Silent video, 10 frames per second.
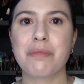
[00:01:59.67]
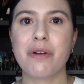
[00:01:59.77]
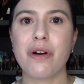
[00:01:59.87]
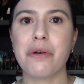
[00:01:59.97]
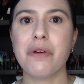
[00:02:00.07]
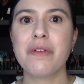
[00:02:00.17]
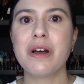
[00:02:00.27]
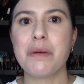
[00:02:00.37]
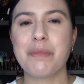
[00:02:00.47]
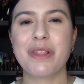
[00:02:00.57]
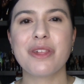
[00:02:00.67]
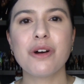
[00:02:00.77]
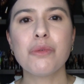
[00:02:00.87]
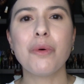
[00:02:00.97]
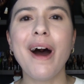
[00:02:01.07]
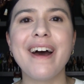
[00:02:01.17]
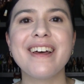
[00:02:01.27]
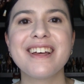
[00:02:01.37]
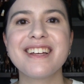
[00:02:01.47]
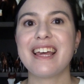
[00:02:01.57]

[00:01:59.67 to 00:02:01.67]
Pro, but so what?